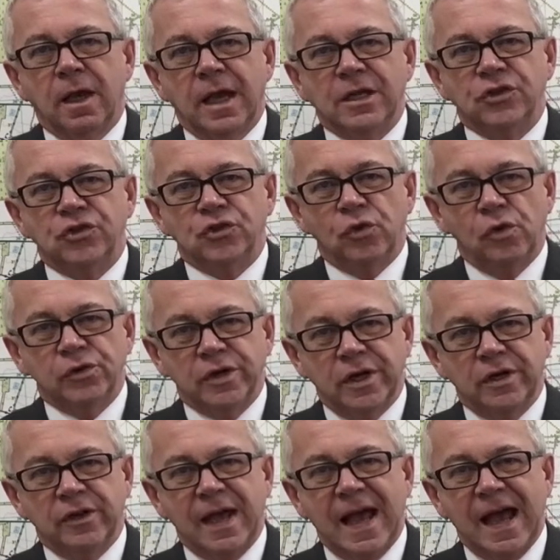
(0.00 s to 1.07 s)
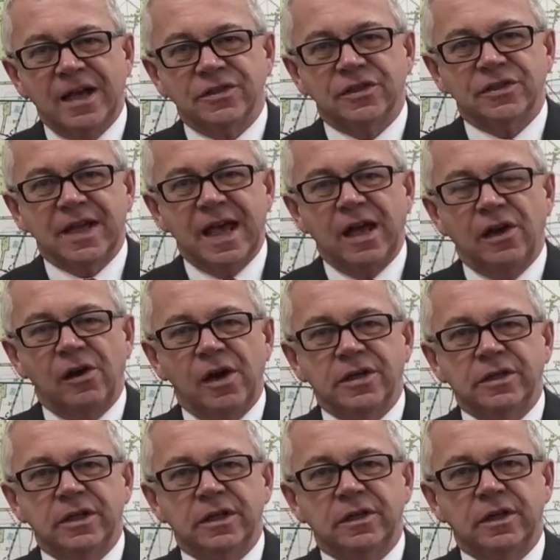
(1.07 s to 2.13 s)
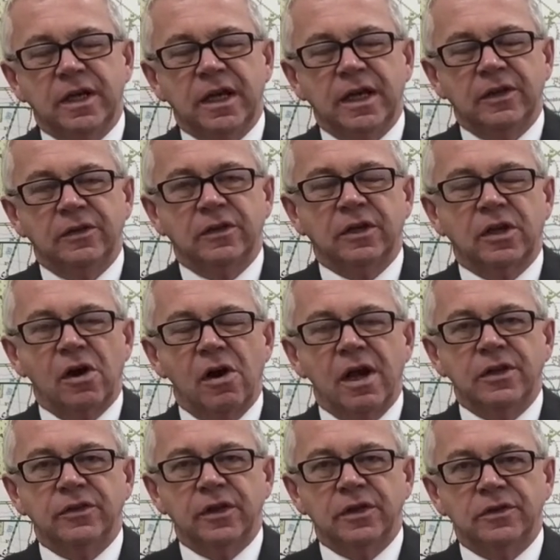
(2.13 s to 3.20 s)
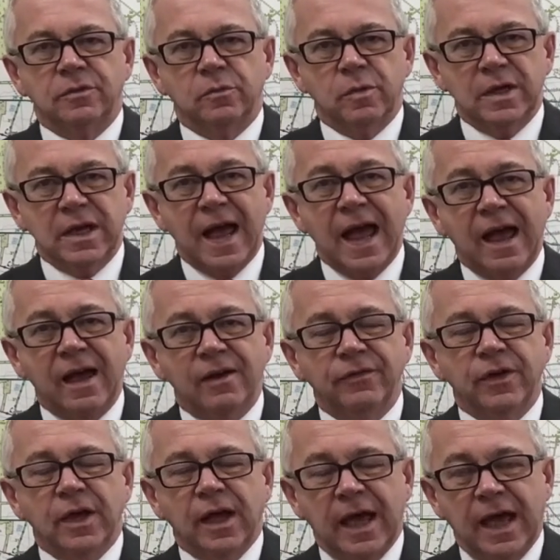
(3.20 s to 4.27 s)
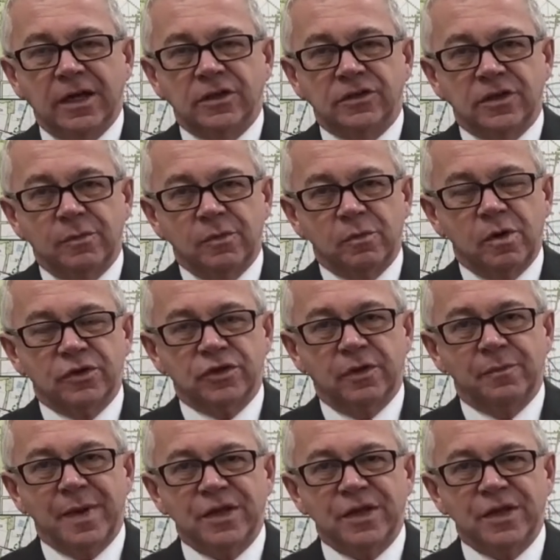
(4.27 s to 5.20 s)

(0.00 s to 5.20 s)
Ensure none of the hazards outlined in the guide that we have and some of which I've